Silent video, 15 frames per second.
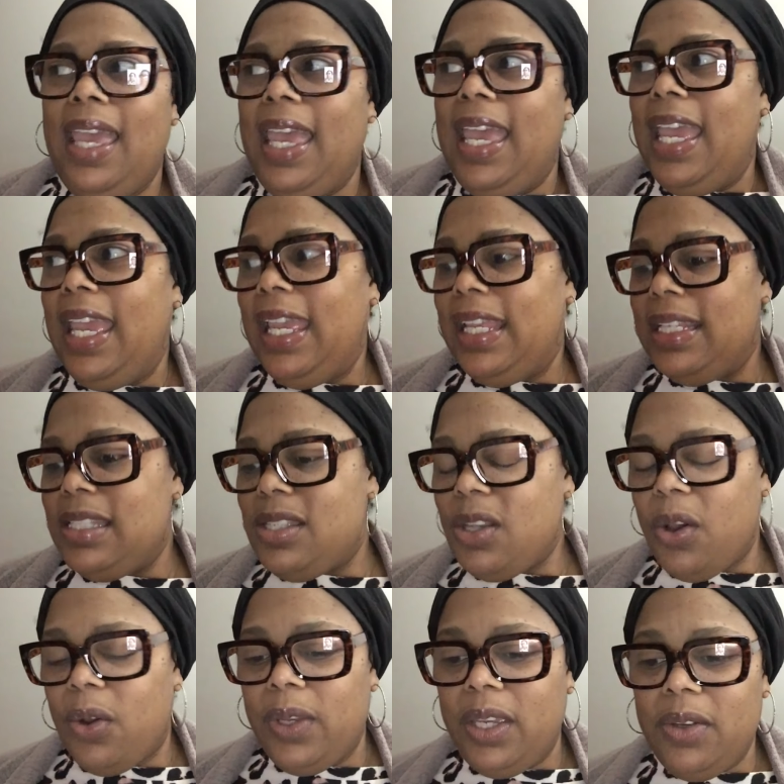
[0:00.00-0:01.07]
And
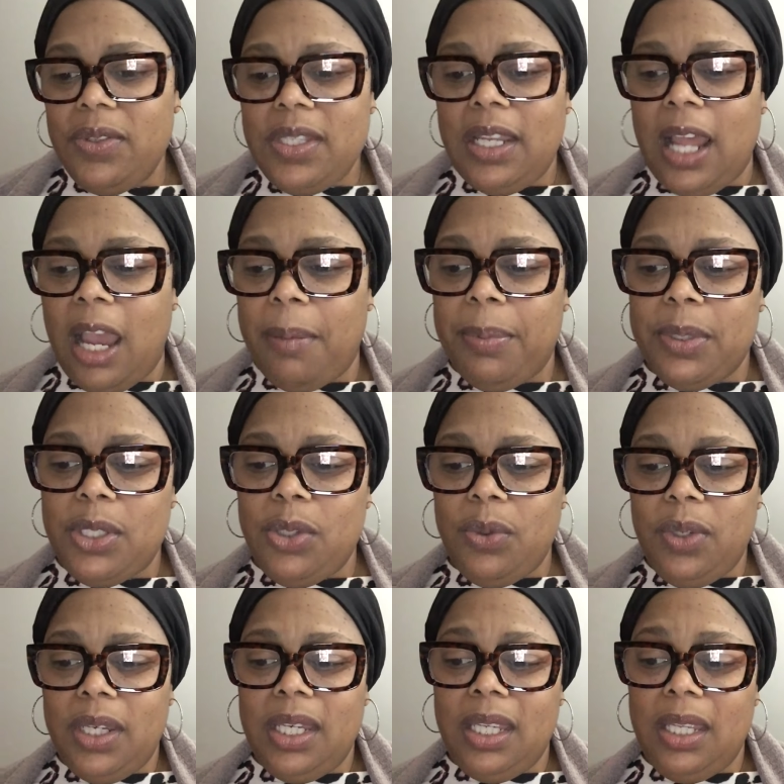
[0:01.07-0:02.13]
so here's an
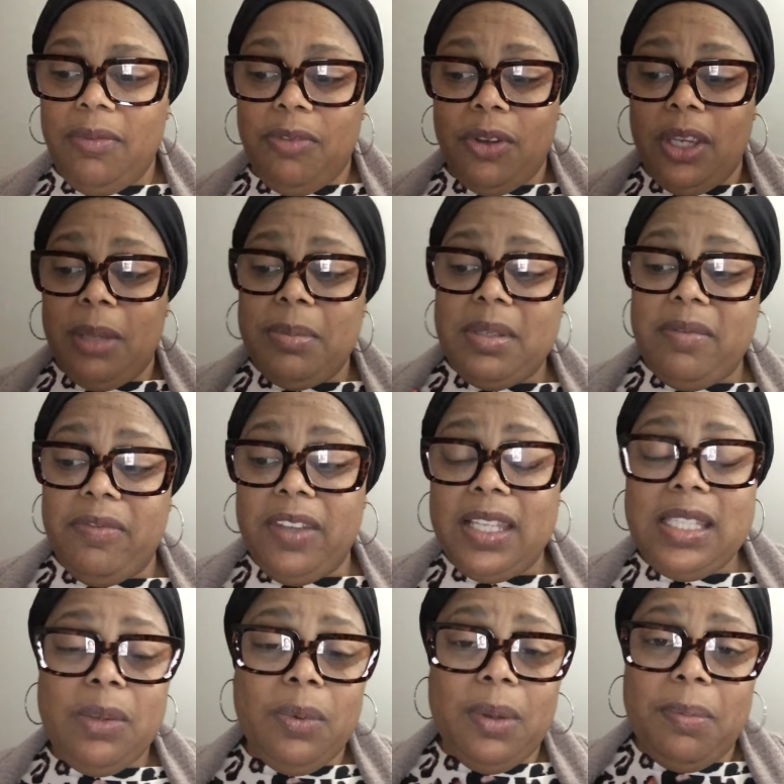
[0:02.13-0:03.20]
opportunity for him to
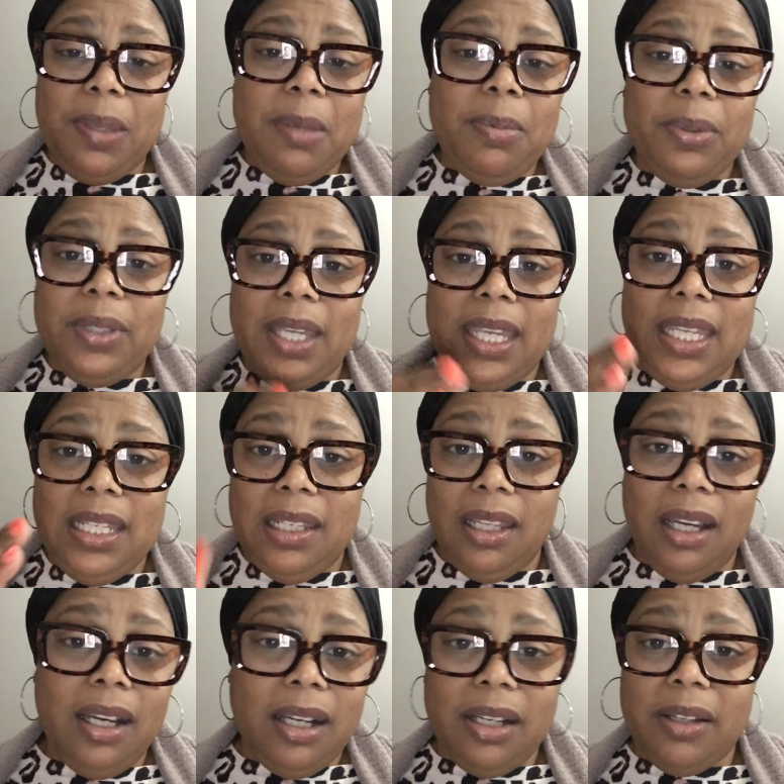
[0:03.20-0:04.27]
visit with people that he
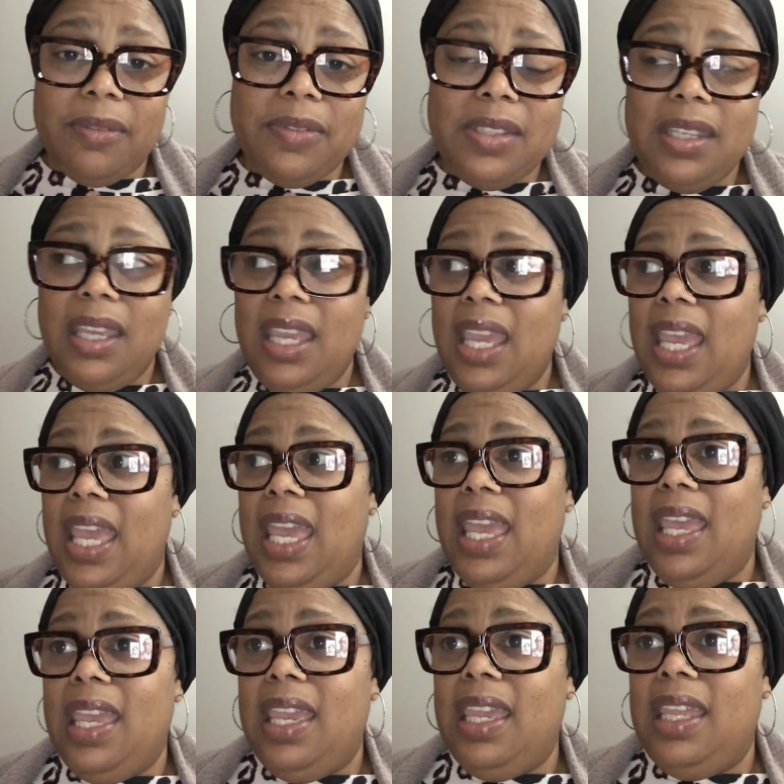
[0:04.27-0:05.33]
loves
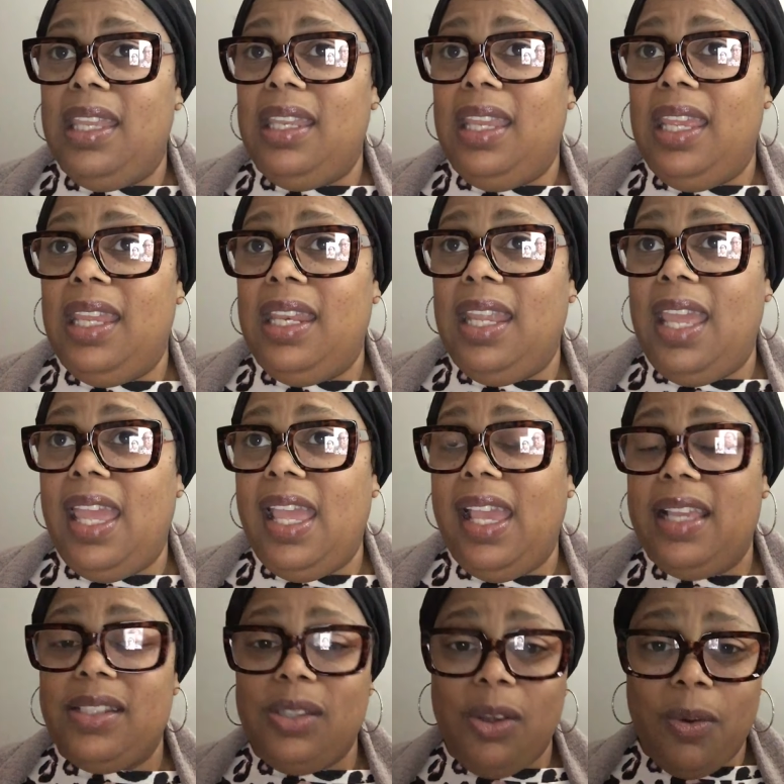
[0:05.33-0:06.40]
and
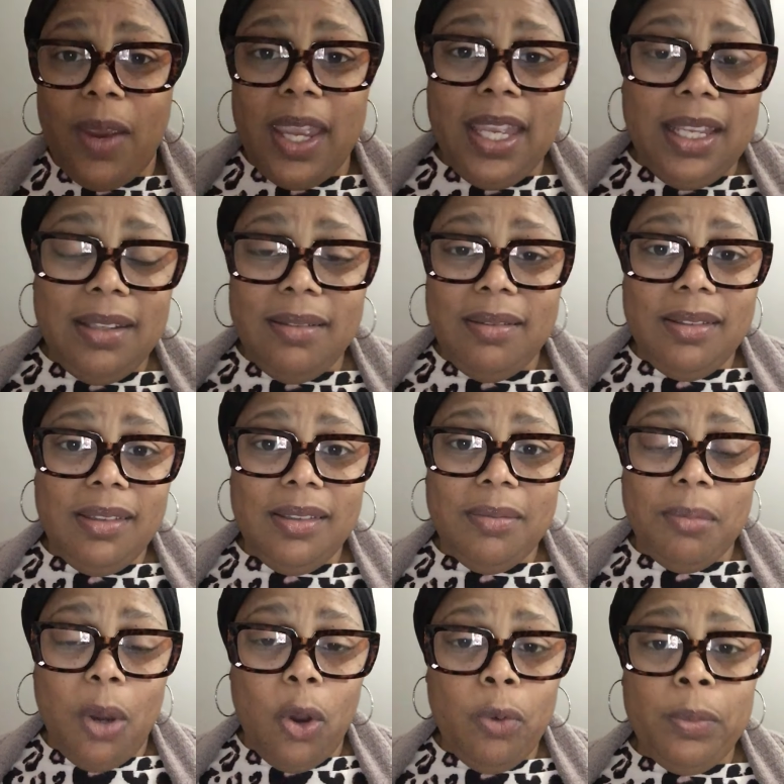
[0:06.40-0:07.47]
has great
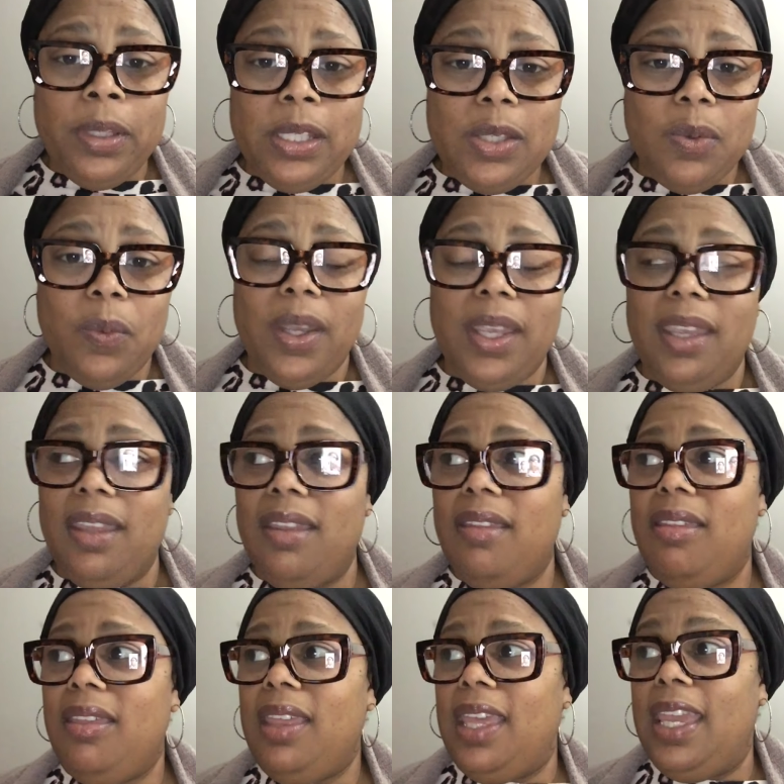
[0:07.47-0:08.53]
moments with
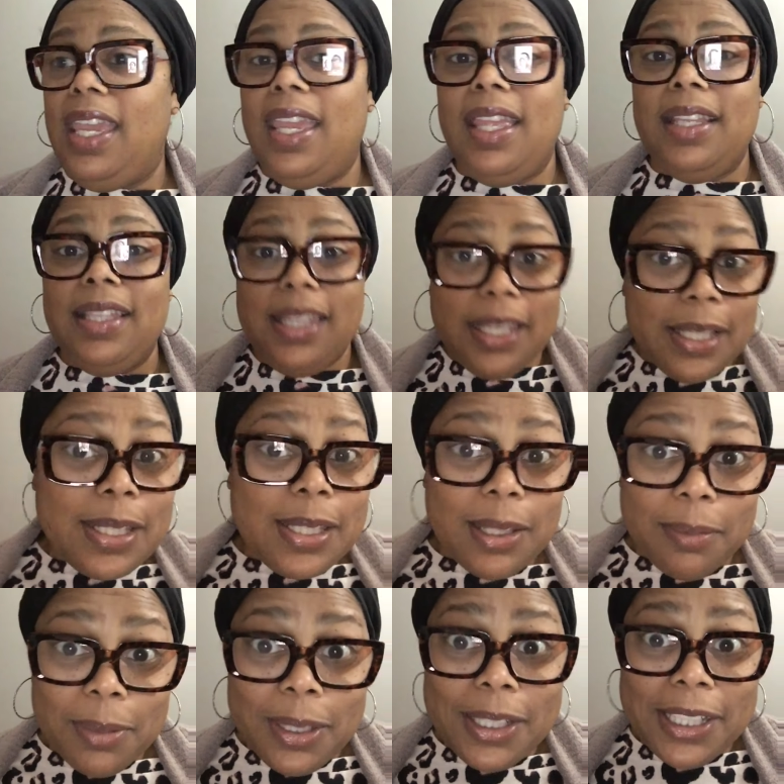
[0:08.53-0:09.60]
and get
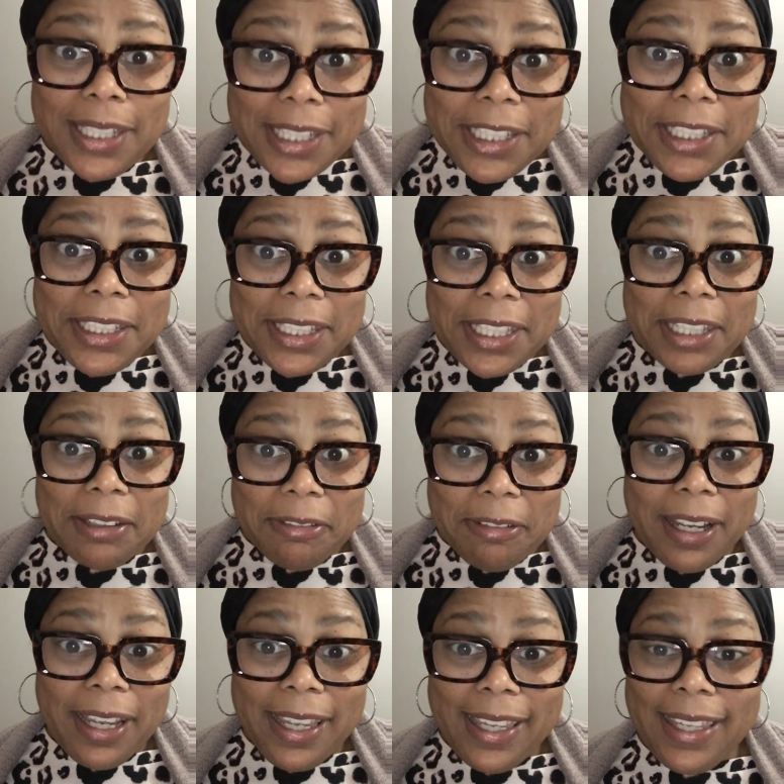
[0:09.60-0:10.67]
some good cooking,
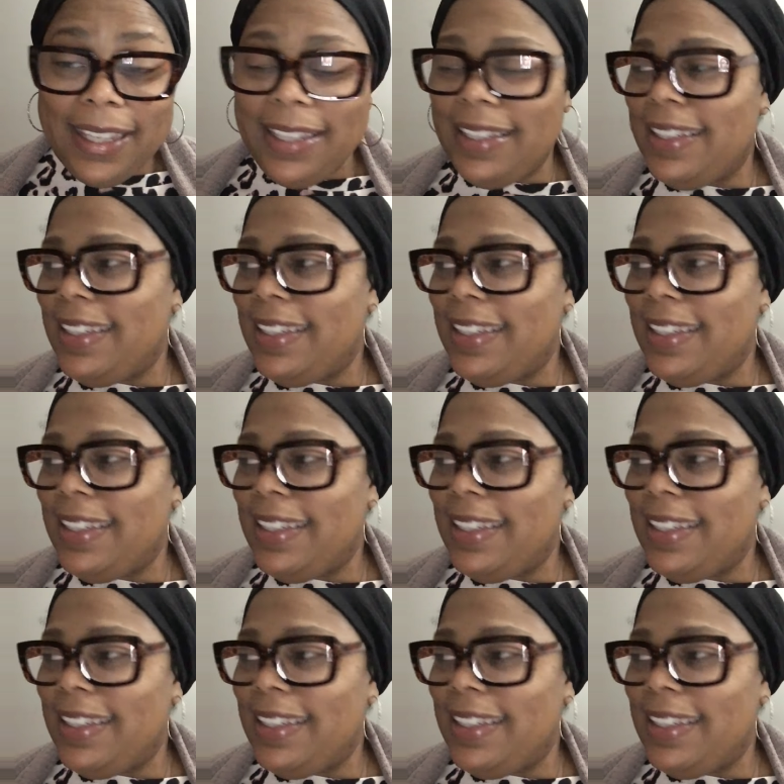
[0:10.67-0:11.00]
right?